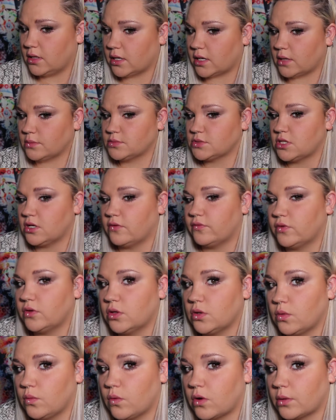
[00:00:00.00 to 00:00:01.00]
It comes off a
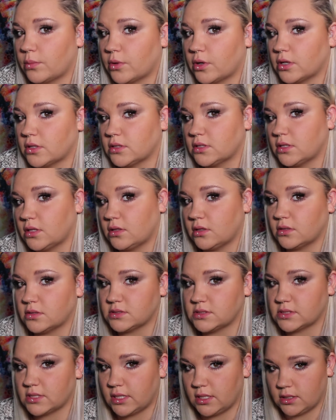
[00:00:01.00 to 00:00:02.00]
little warmer on the
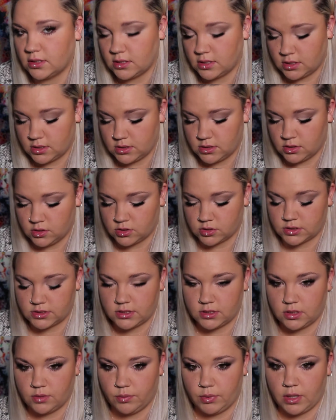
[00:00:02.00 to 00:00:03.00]
skin than it looks
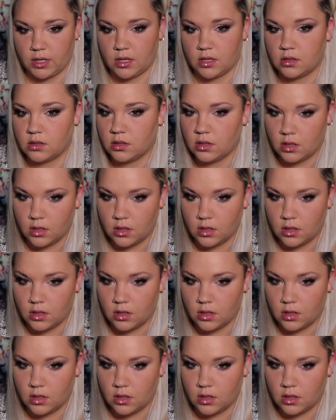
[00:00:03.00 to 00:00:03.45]
in the pan,